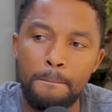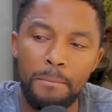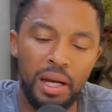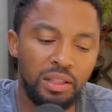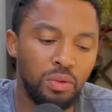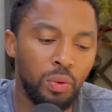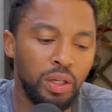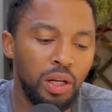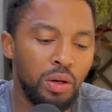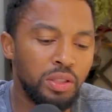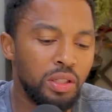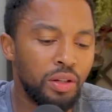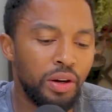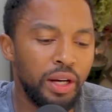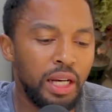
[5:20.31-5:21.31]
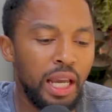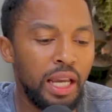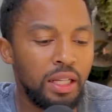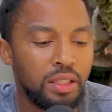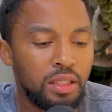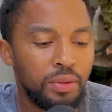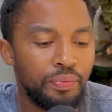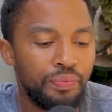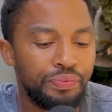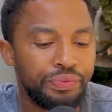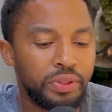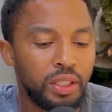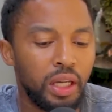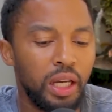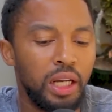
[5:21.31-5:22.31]
But when I was in grade 8,
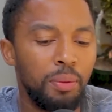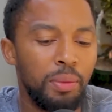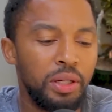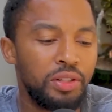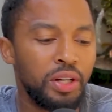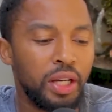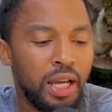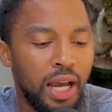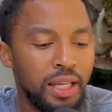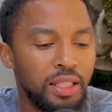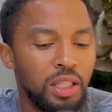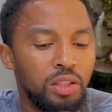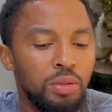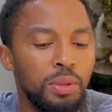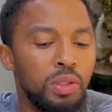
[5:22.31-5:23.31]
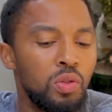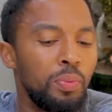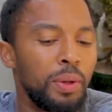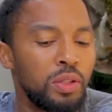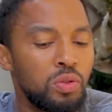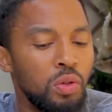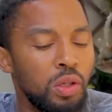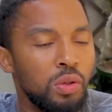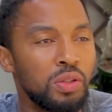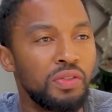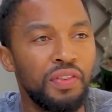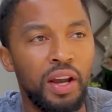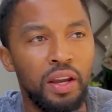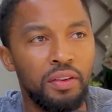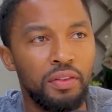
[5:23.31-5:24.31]
and a matric guy said to me 2 + 2 =
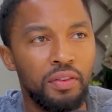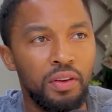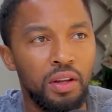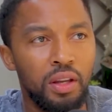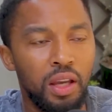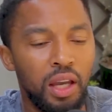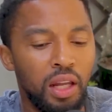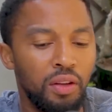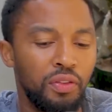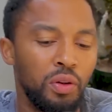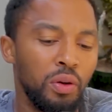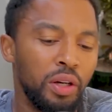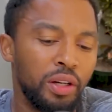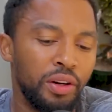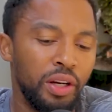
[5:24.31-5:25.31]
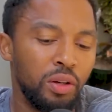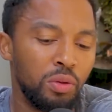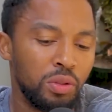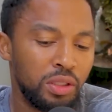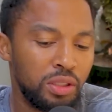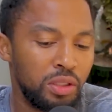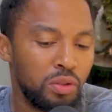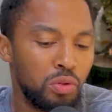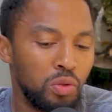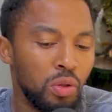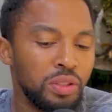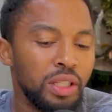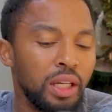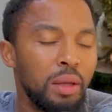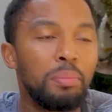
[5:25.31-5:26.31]
5, and if you don't agree,
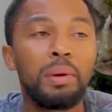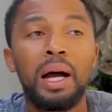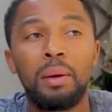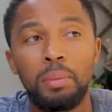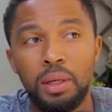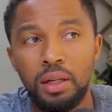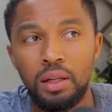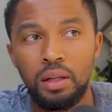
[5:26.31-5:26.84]
don't sang in Palma,